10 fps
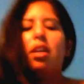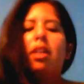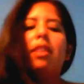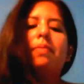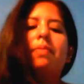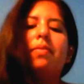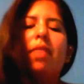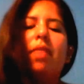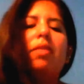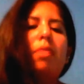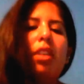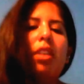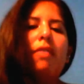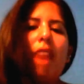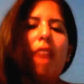That was more
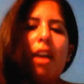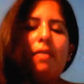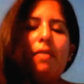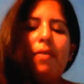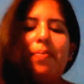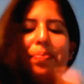like a 5.